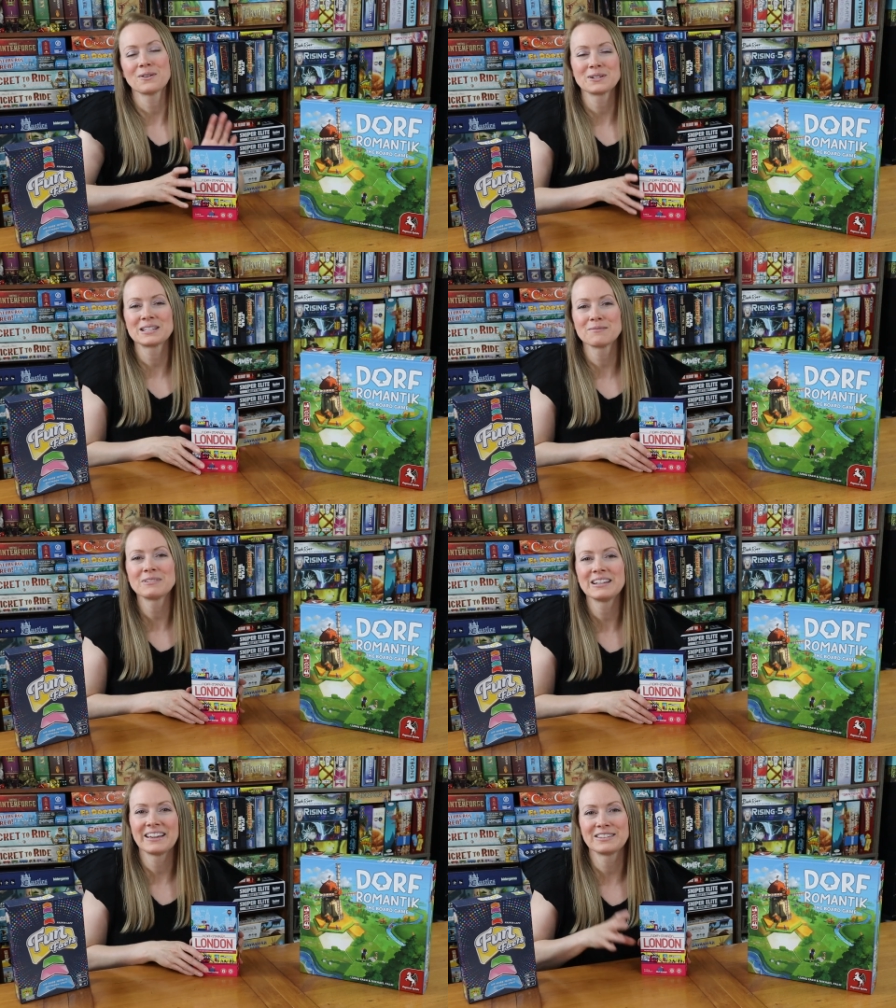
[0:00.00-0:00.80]
or
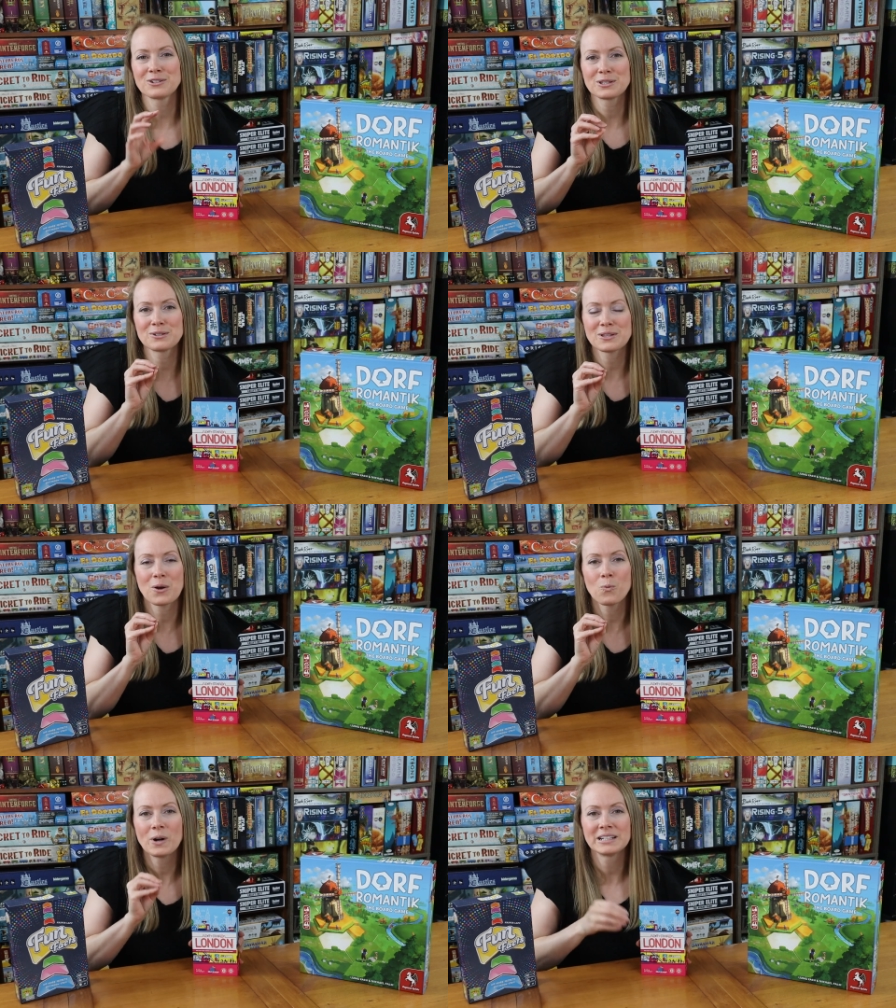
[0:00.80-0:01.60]
something like, there's there's
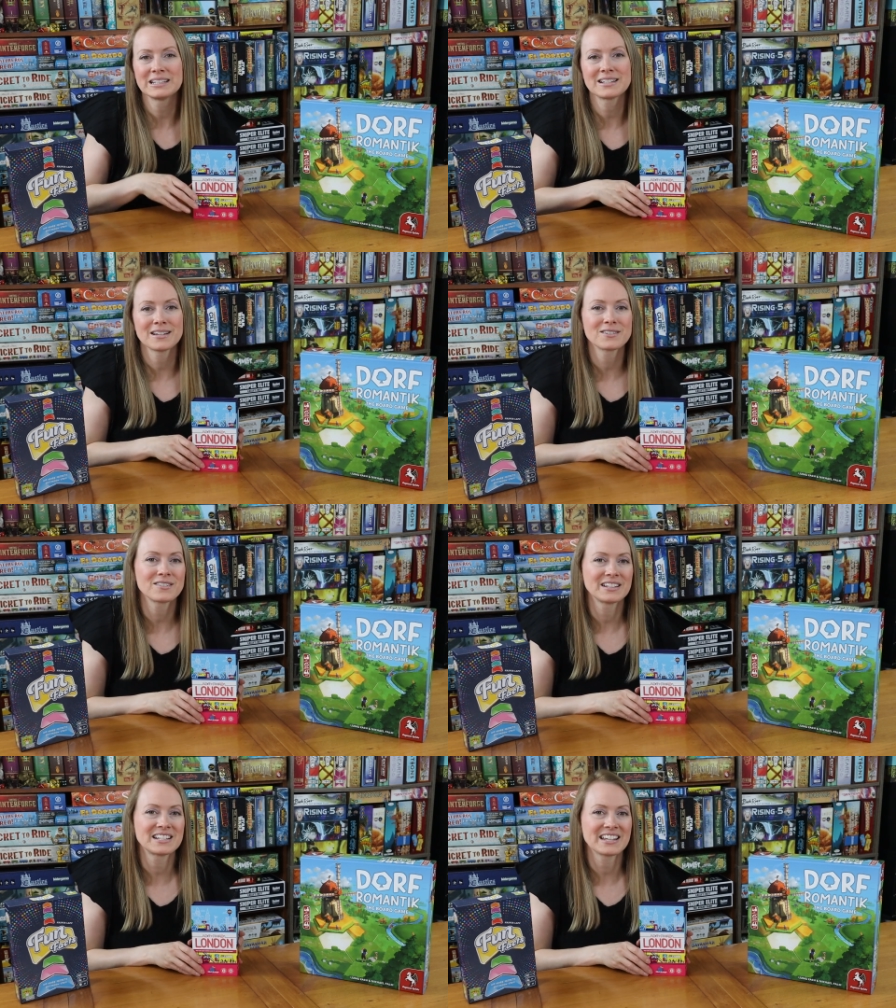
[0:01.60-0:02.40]
that one in the
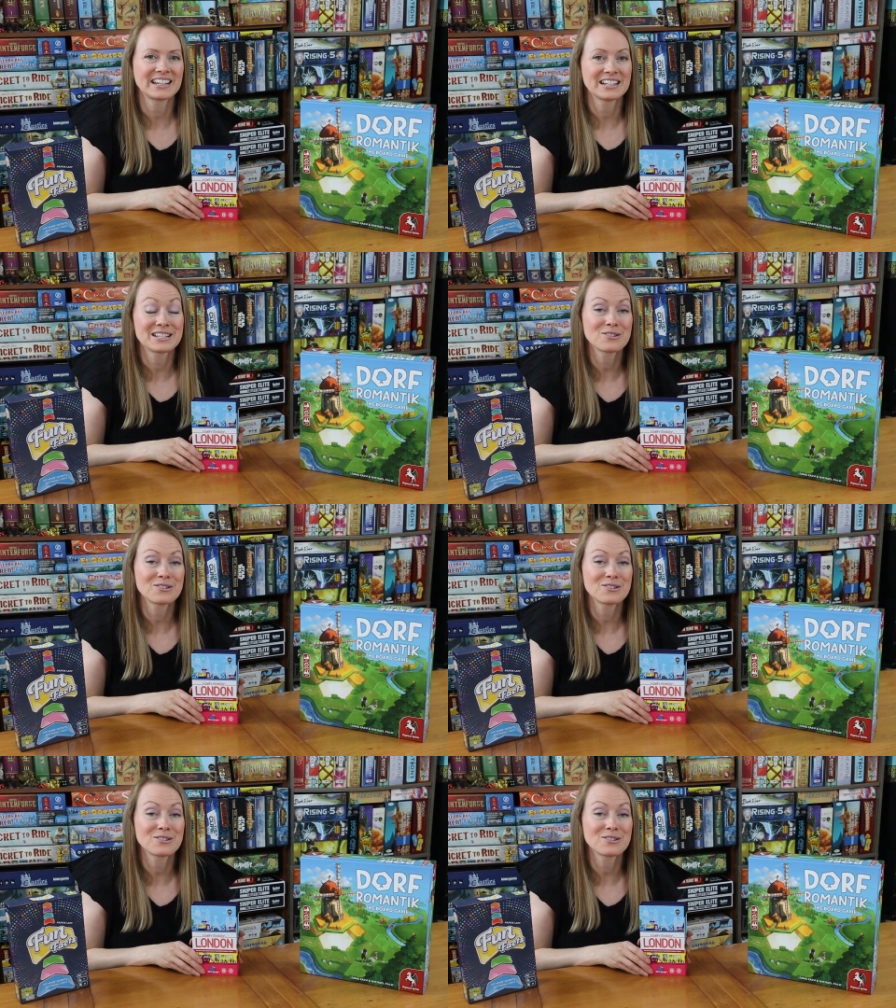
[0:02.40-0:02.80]
center that's like the